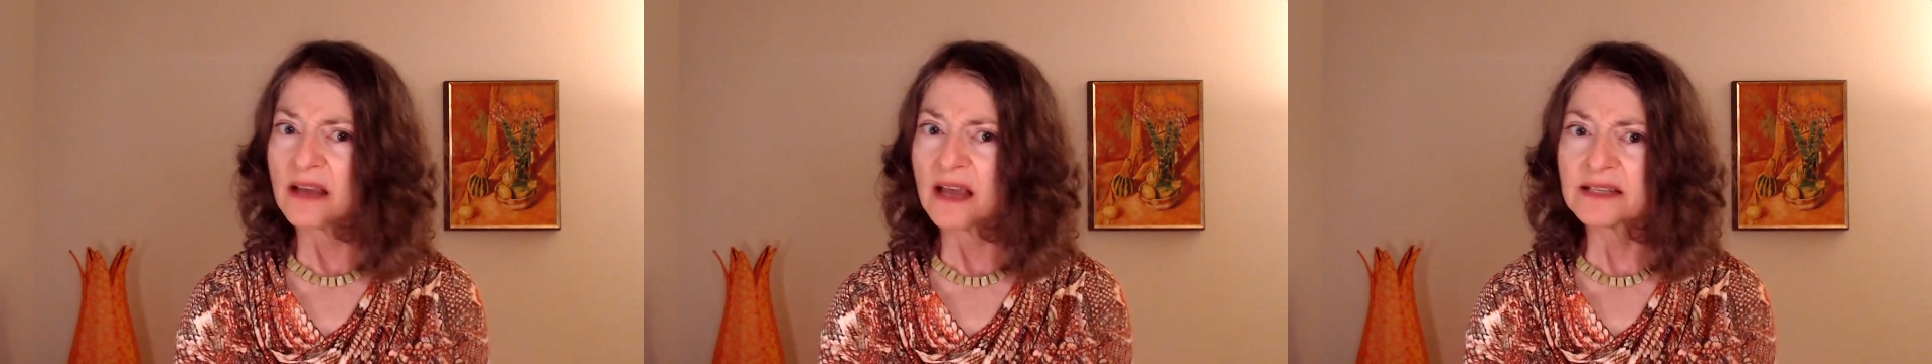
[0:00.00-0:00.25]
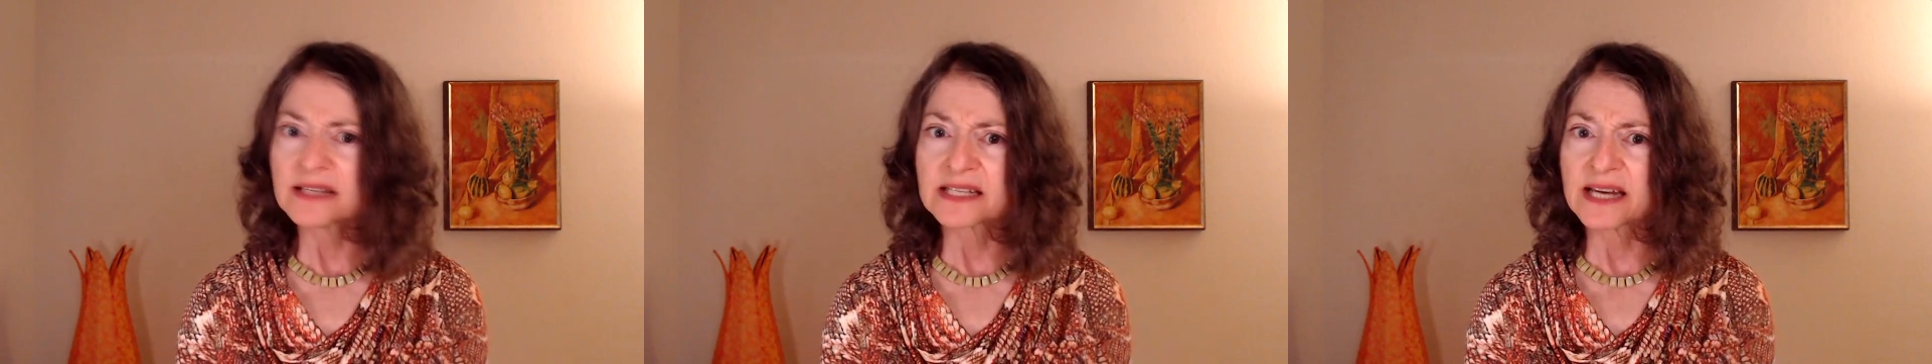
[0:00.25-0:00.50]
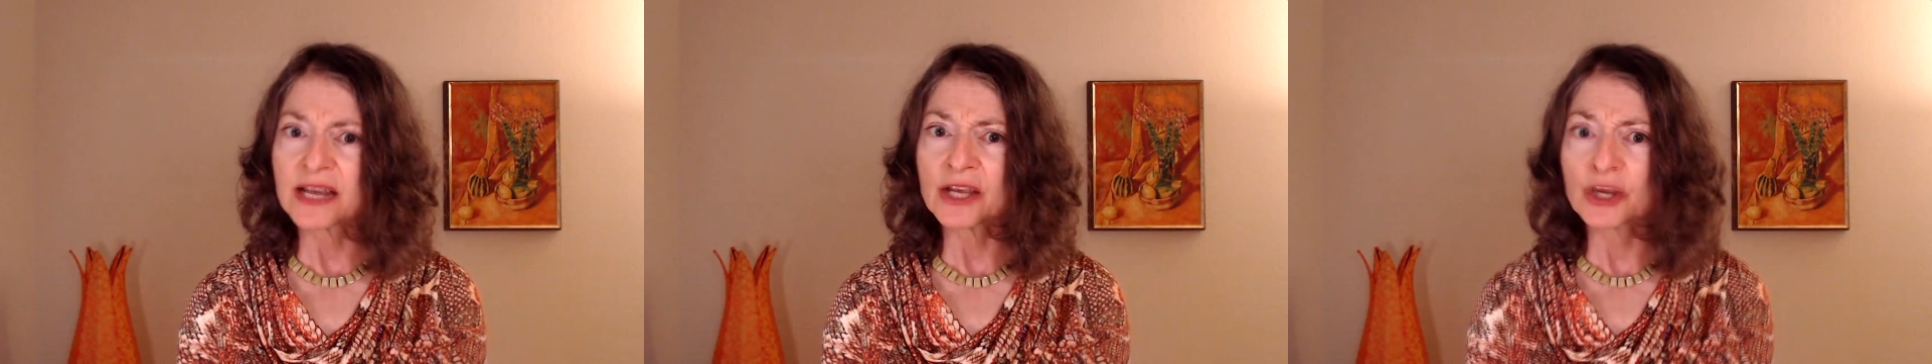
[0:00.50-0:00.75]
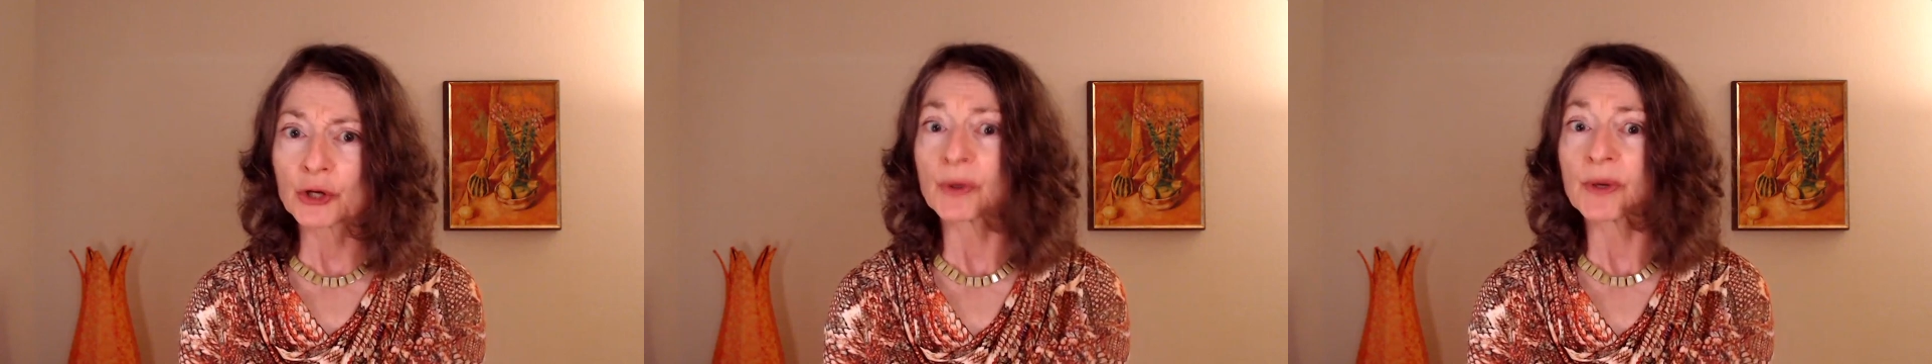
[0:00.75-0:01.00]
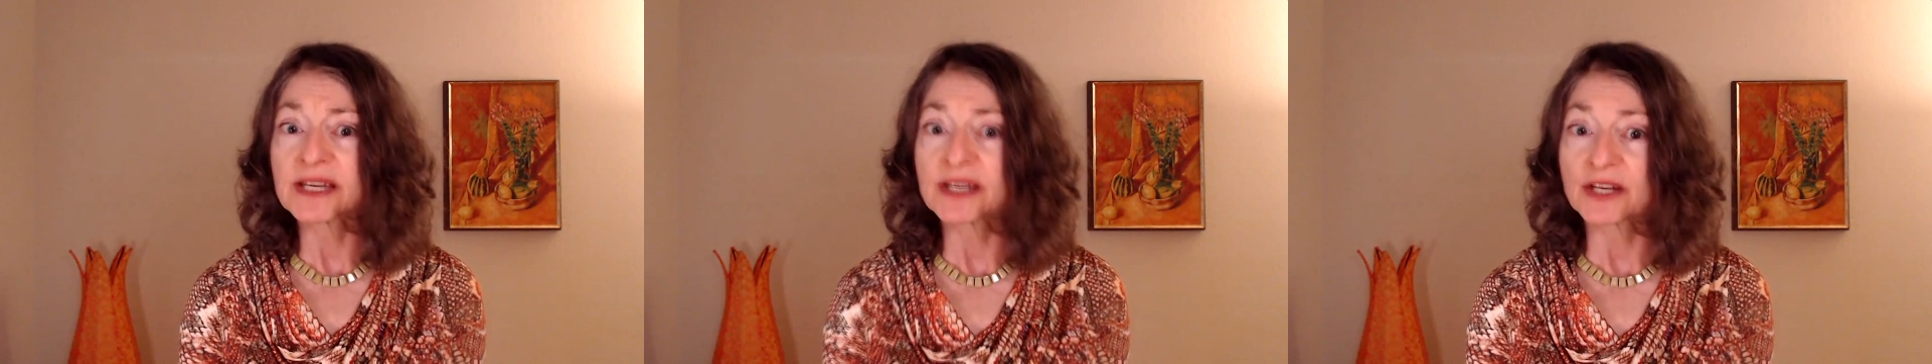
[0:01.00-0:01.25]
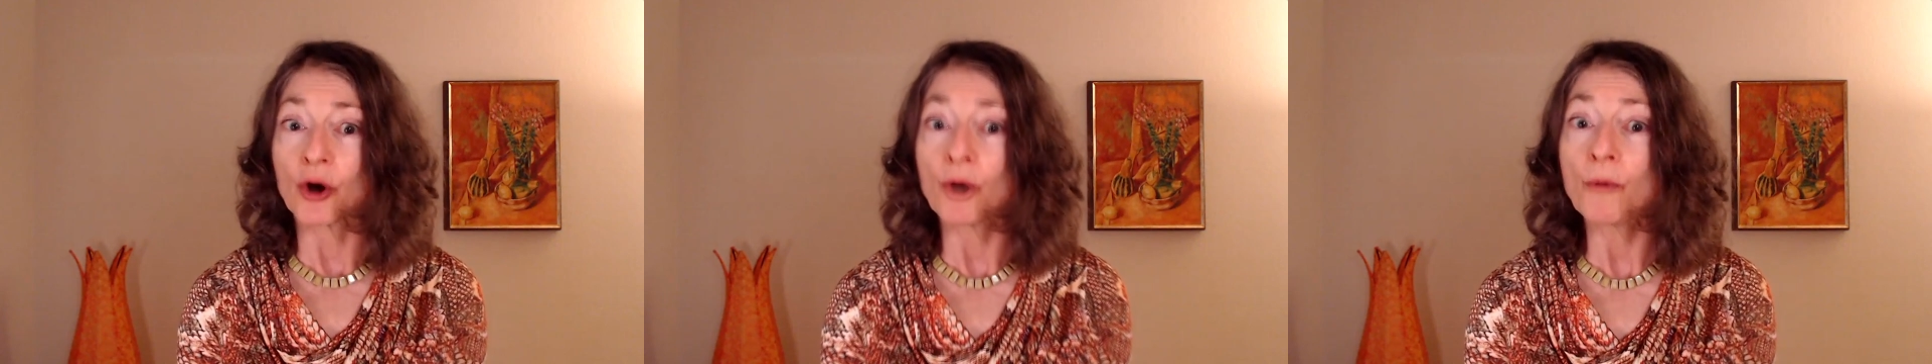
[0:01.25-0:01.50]
And, and stay
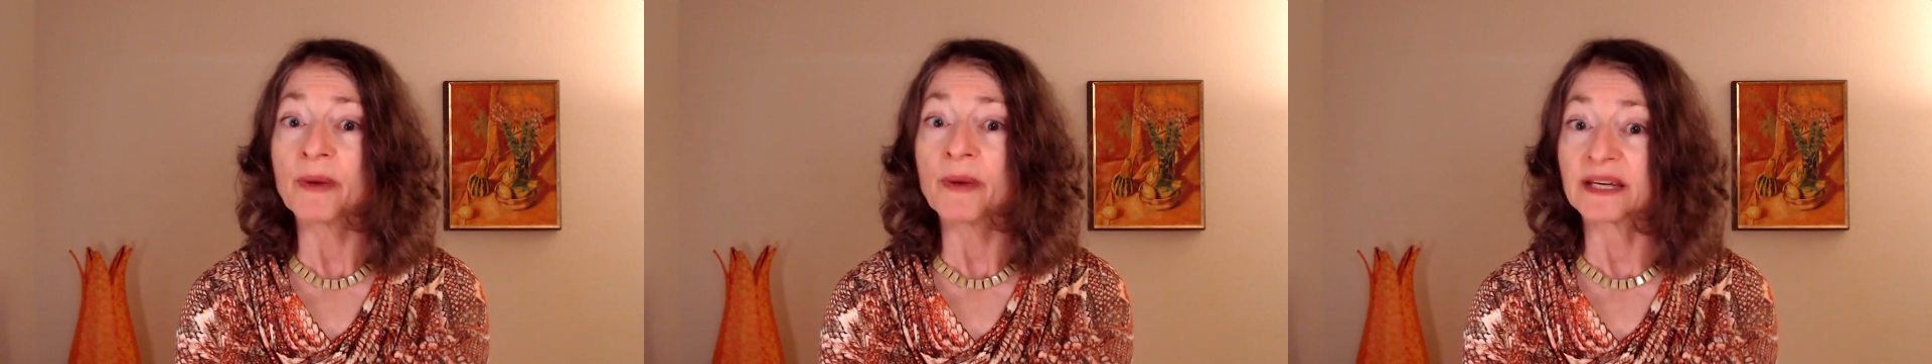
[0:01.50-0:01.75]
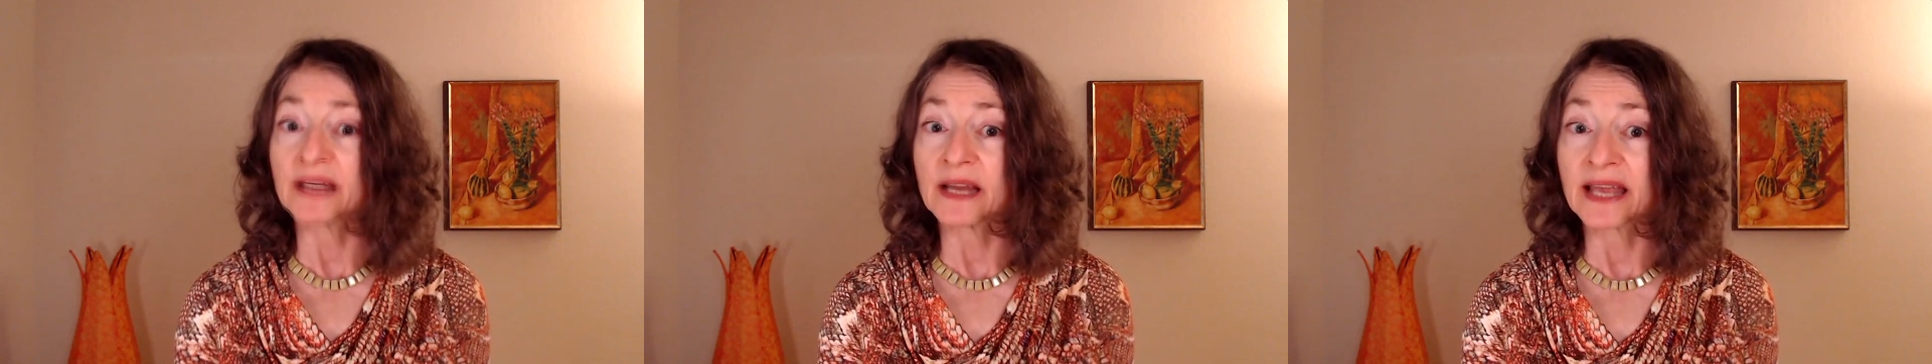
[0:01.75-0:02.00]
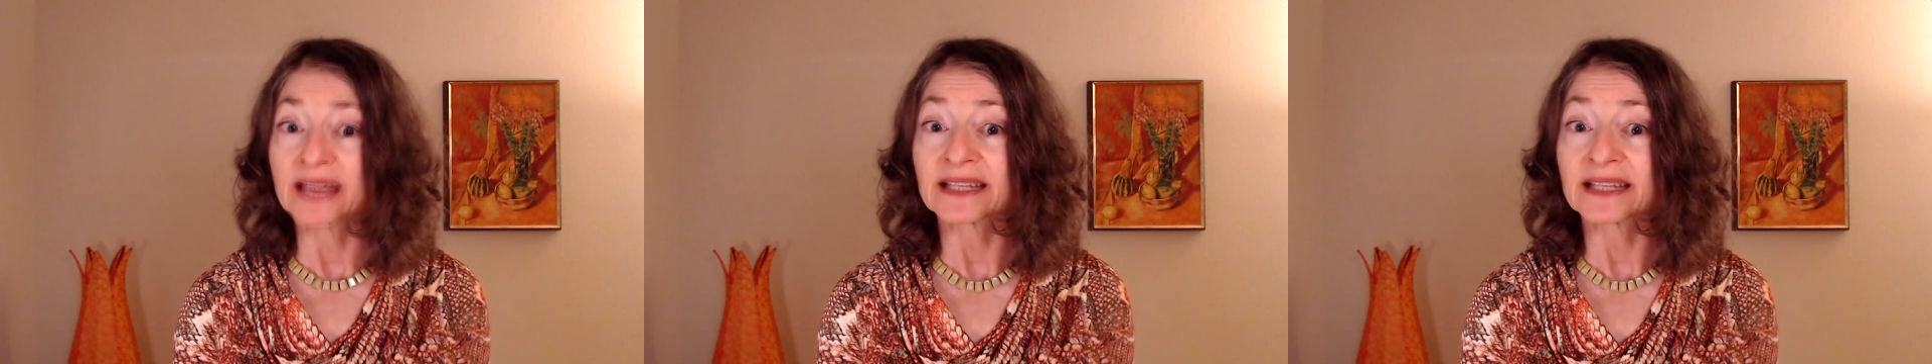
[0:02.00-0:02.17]
curious and open